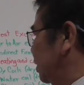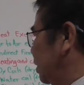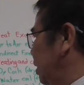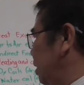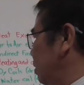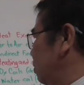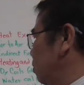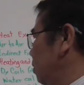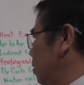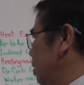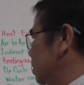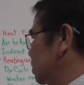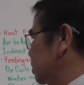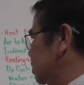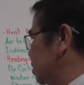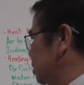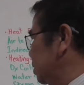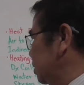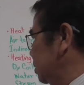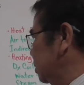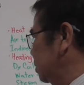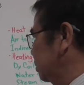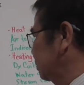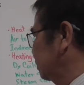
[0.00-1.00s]
the air
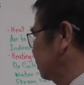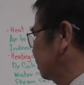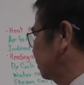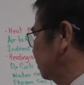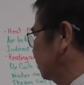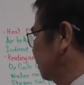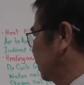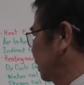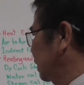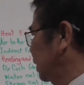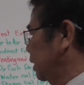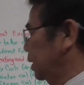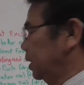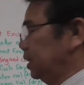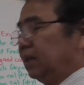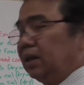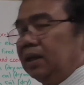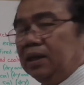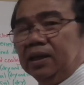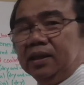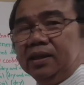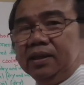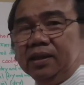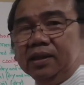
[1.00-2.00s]
washer,
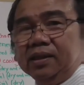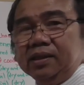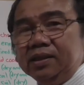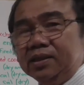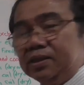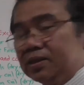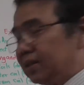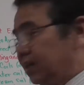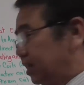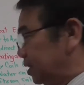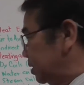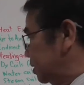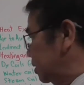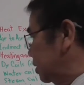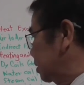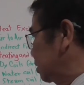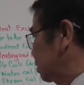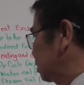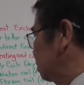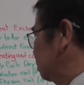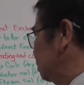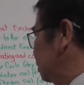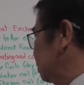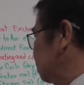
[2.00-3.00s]
and then inside there
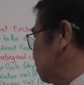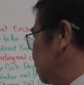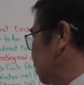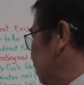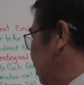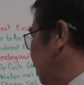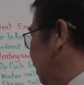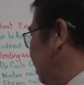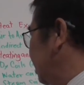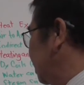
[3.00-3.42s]
too we put